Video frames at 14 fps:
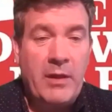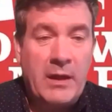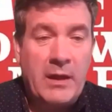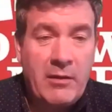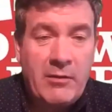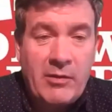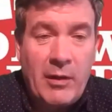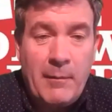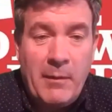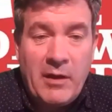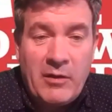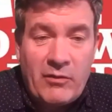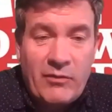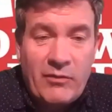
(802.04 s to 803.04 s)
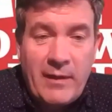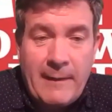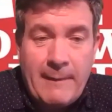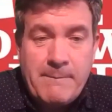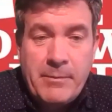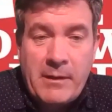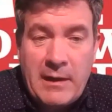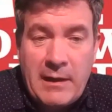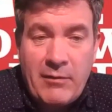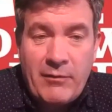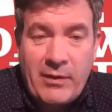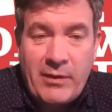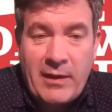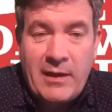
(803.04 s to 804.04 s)
Thank you so much for that
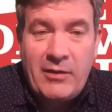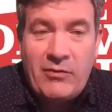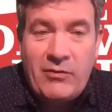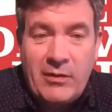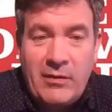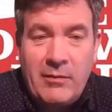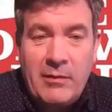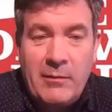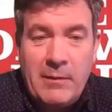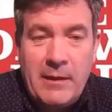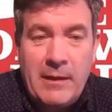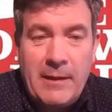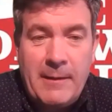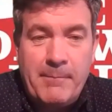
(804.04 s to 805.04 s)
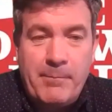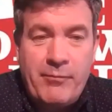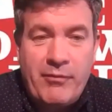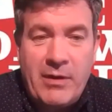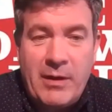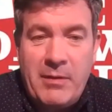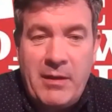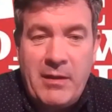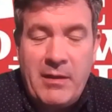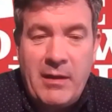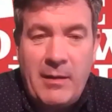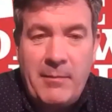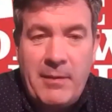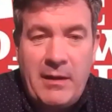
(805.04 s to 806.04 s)
clarification, Prem.
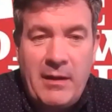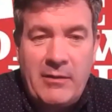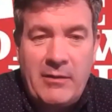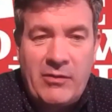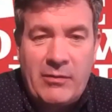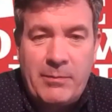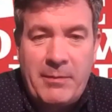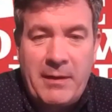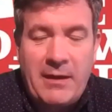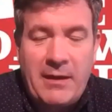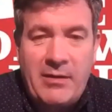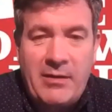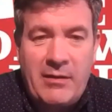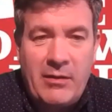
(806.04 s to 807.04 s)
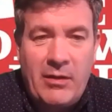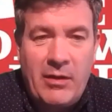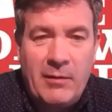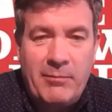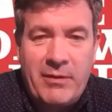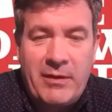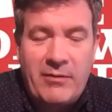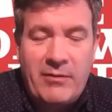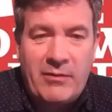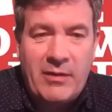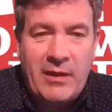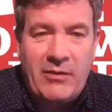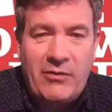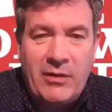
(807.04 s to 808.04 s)
I mean, I suspected the whole
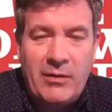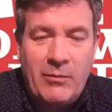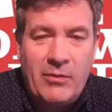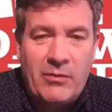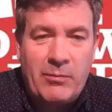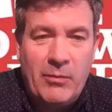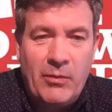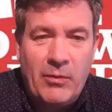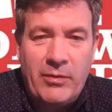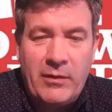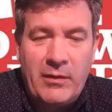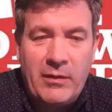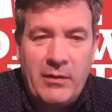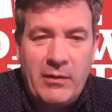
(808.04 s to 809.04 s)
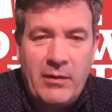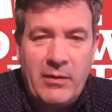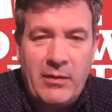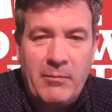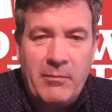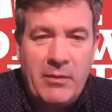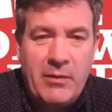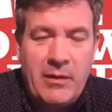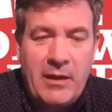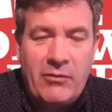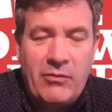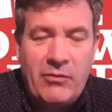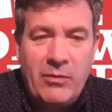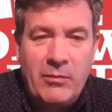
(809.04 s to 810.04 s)
presentation was more than
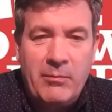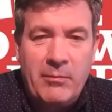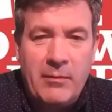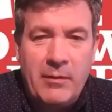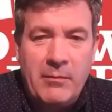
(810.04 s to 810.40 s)
the actual,